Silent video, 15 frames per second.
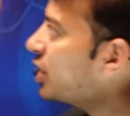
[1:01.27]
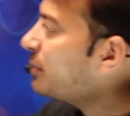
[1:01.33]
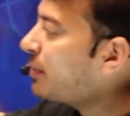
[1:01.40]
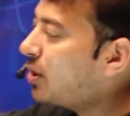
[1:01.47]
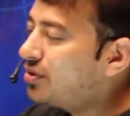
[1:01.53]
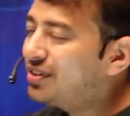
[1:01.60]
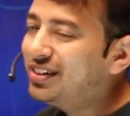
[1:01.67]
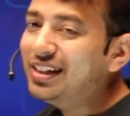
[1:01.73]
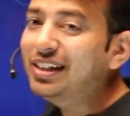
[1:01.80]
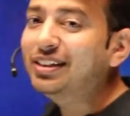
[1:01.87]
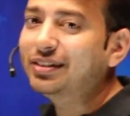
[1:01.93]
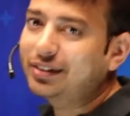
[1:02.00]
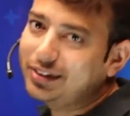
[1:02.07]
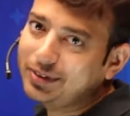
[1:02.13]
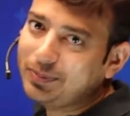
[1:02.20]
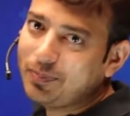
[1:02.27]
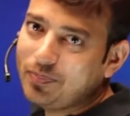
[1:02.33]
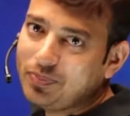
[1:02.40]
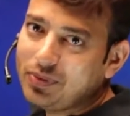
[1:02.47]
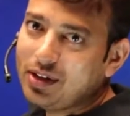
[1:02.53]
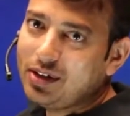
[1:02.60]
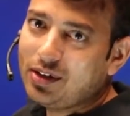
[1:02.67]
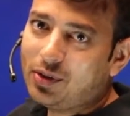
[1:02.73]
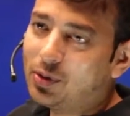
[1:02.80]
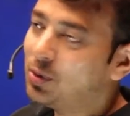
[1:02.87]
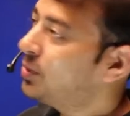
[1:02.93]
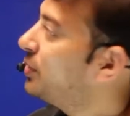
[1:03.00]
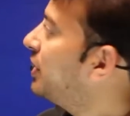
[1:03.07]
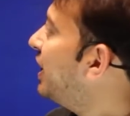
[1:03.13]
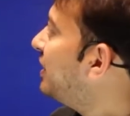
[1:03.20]
about these. Oh
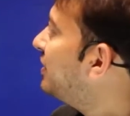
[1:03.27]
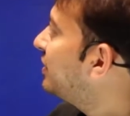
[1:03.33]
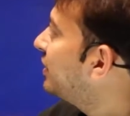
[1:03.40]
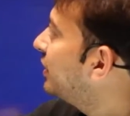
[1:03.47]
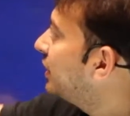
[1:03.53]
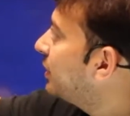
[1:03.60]
yes sir